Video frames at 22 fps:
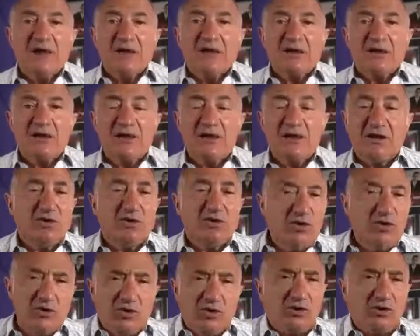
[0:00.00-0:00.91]

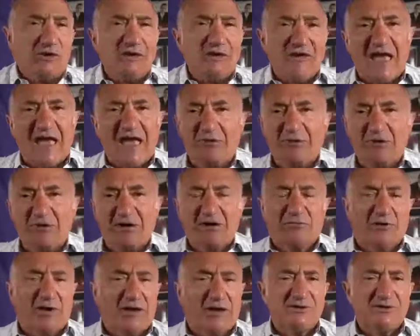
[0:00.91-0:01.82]
You can carry
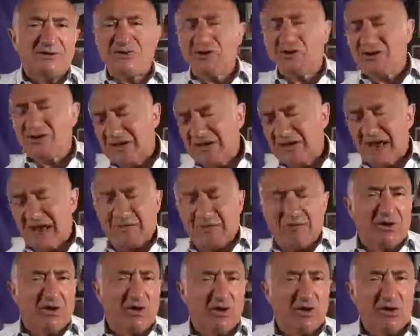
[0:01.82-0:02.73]
grudge, you can
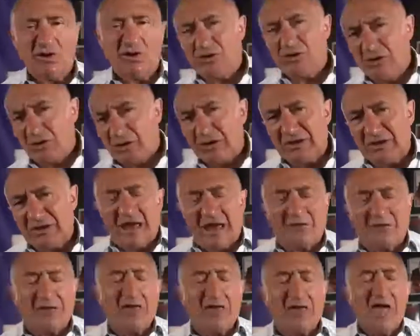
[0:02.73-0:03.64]
carry hurt, you can
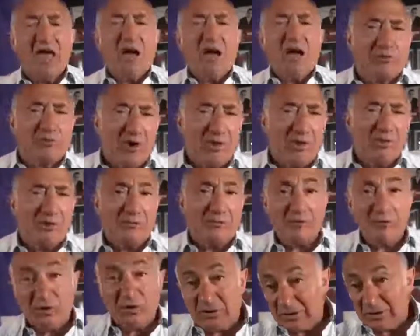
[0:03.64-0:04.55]
carry problem,
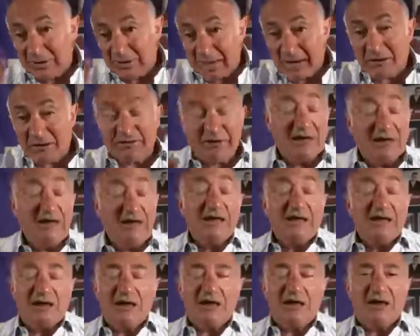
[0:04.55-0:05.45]
you can carry,
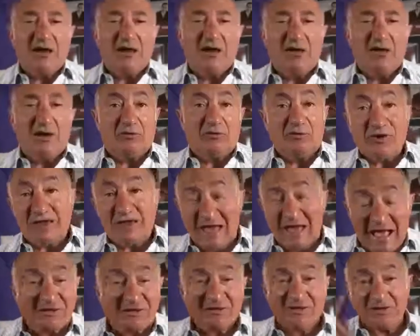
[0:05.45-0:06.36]
a
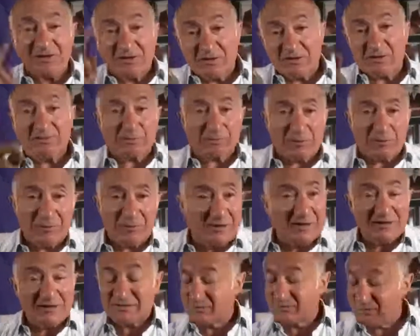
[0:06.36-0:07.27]
reaction to
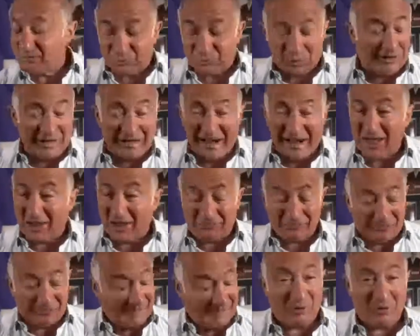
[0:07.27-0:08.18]
premiers. Boy, today I
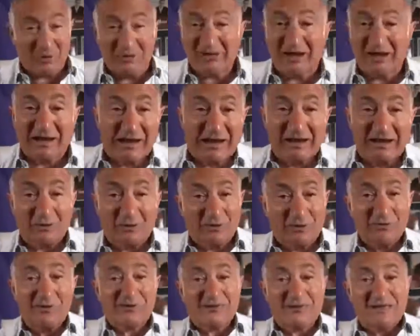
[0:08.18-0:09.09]
really wanted to let
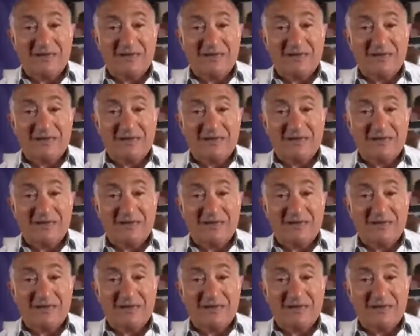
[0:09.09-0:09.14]
loose